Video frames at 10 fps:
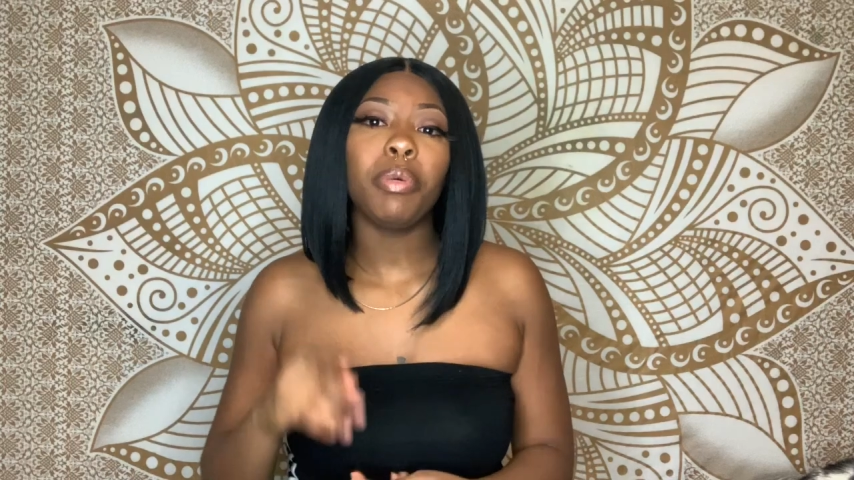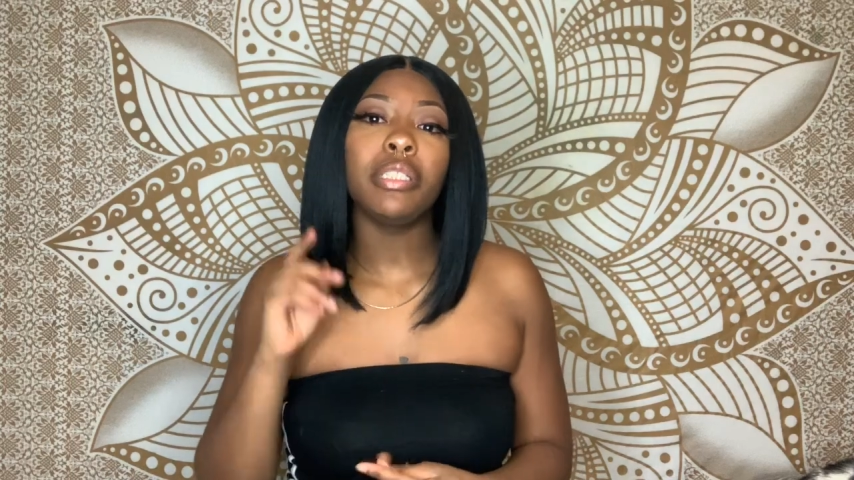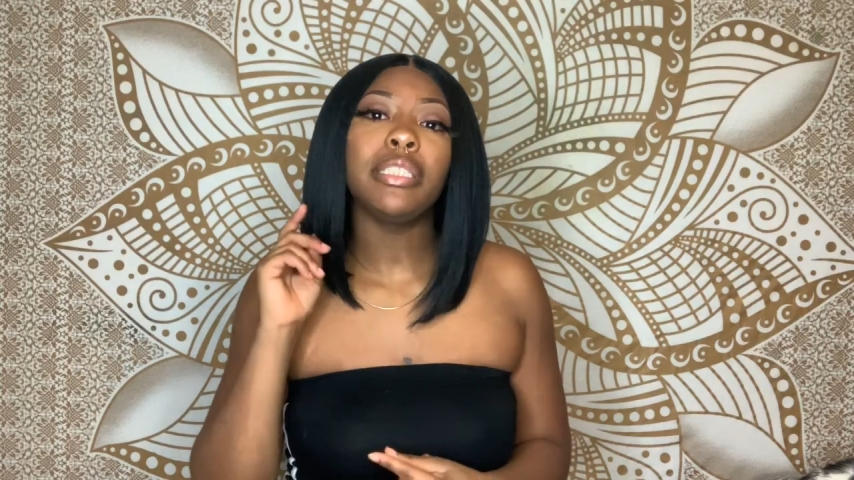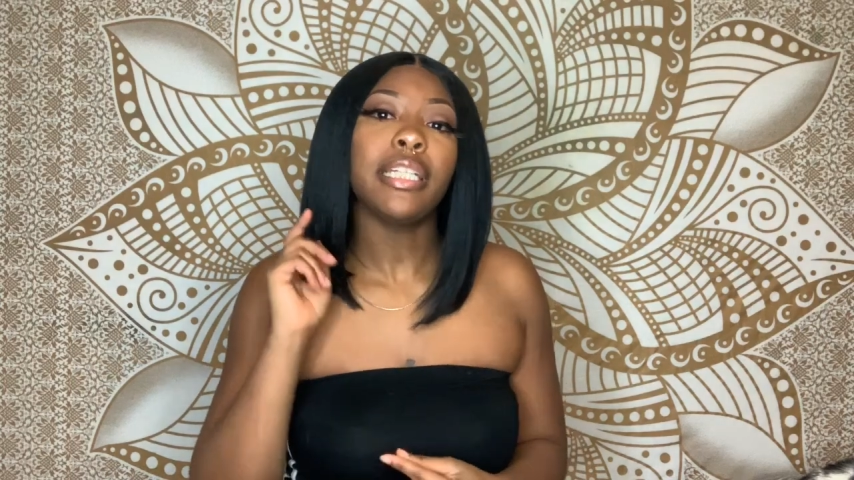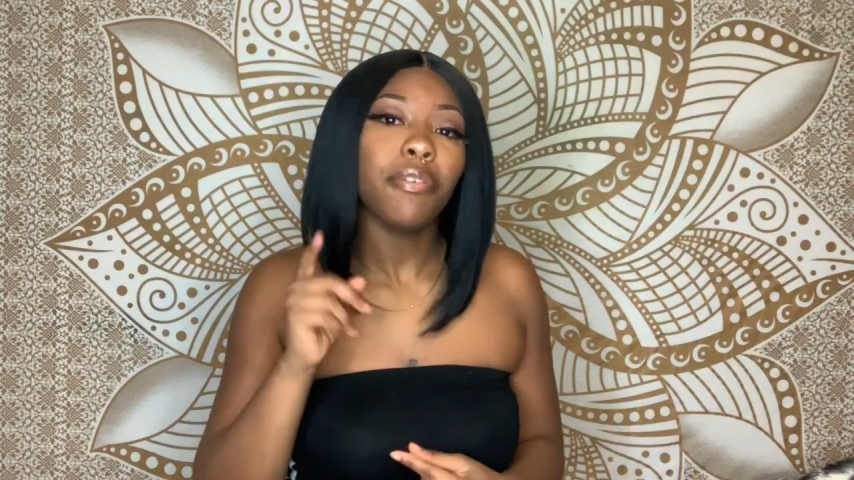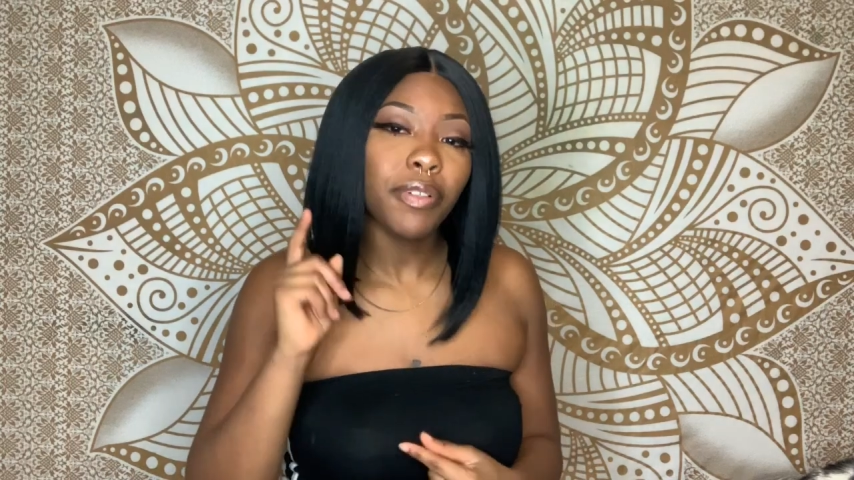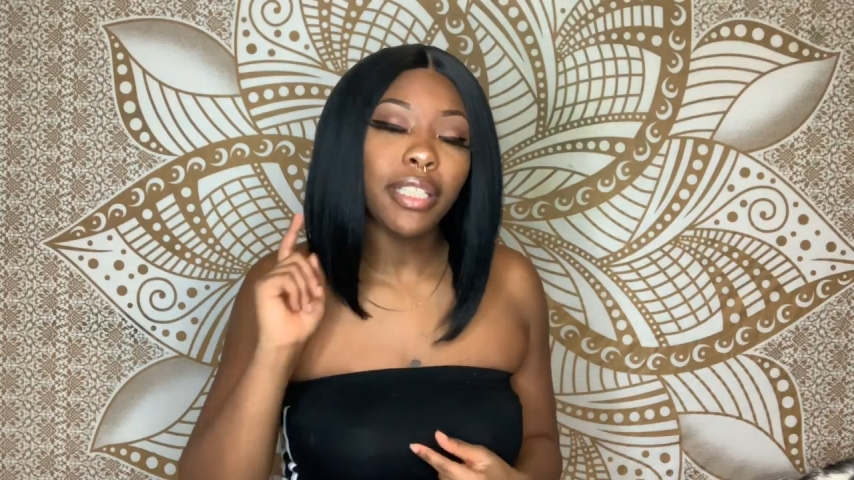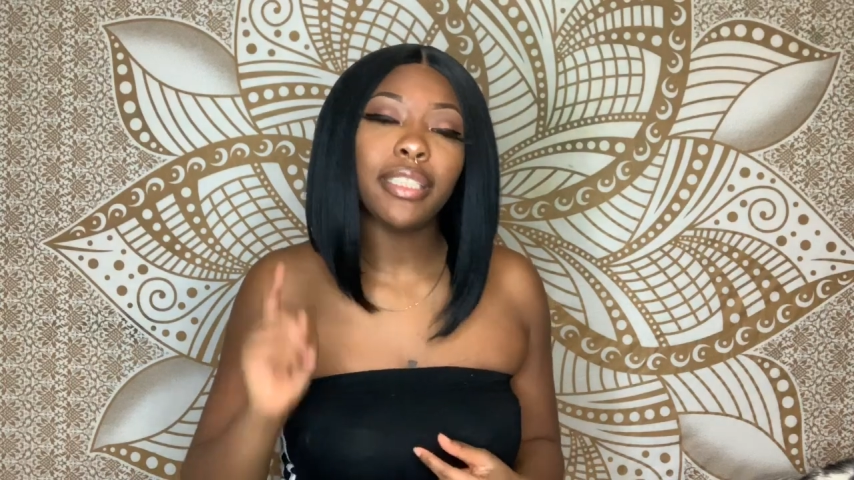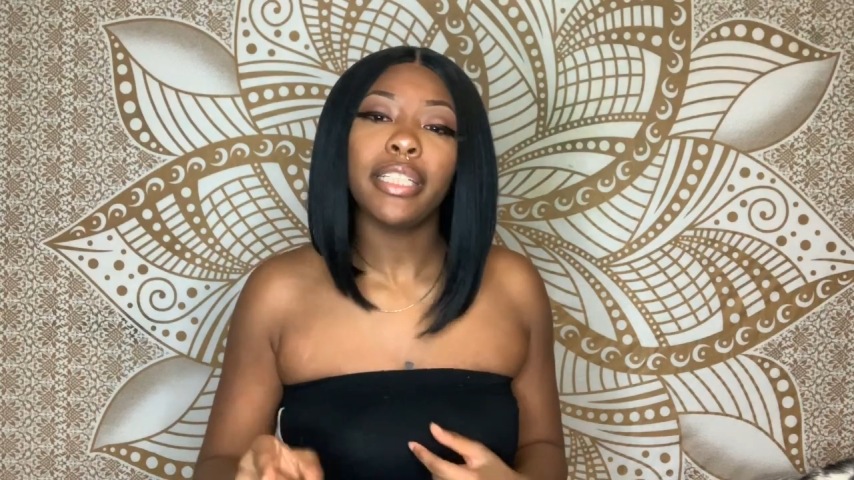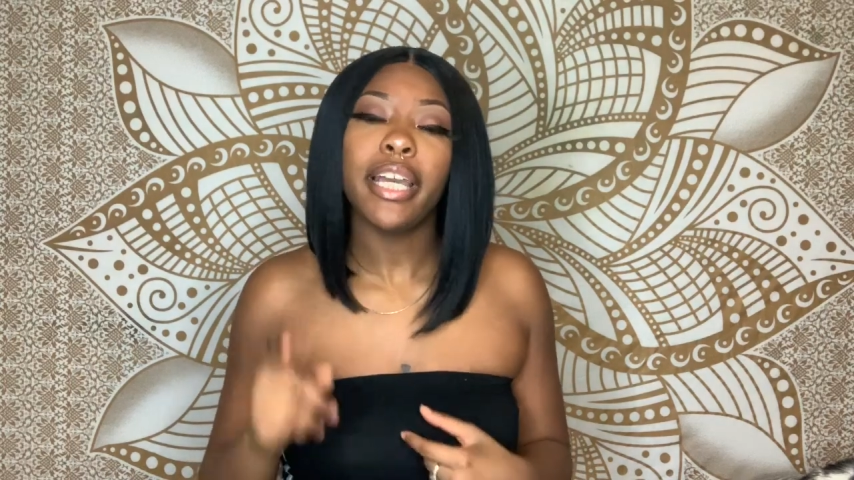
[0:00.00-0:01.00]
but definitely
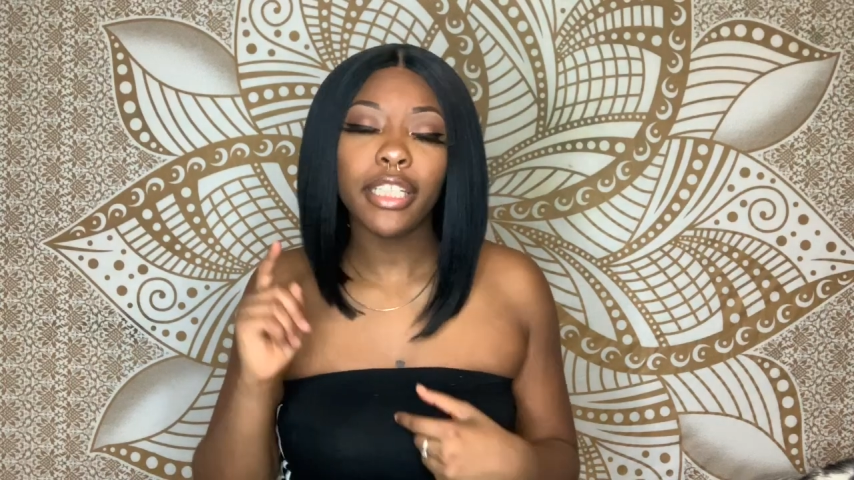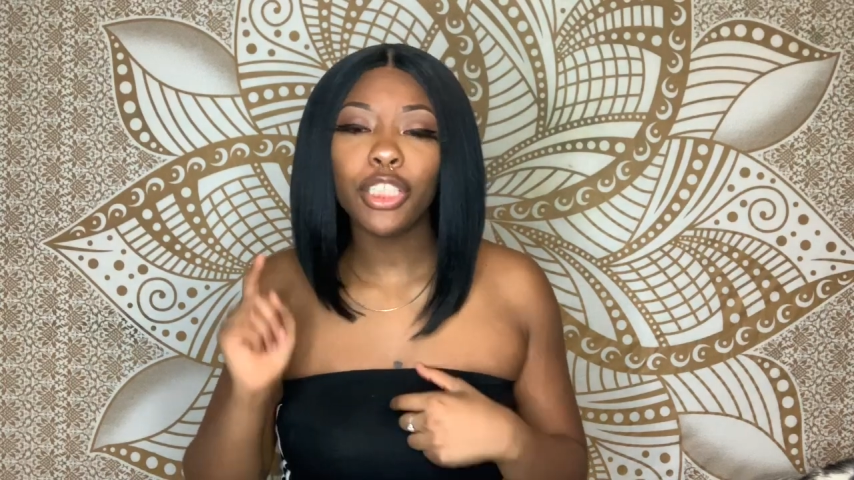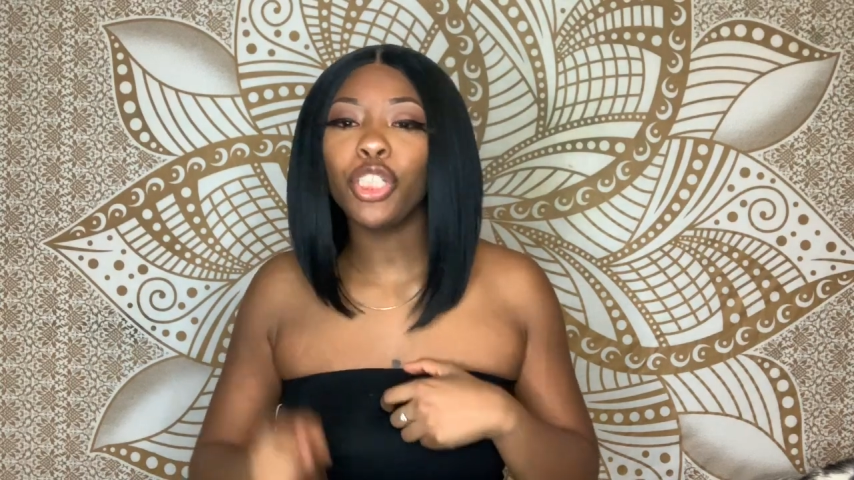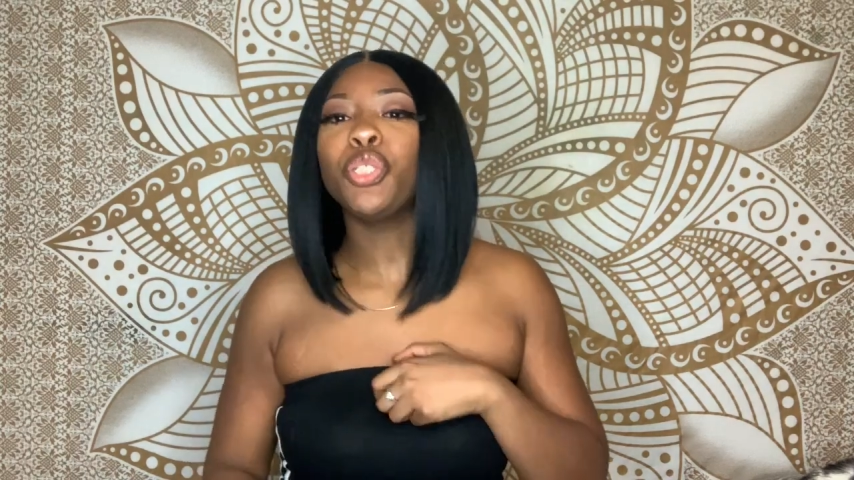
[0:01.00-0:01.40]
stay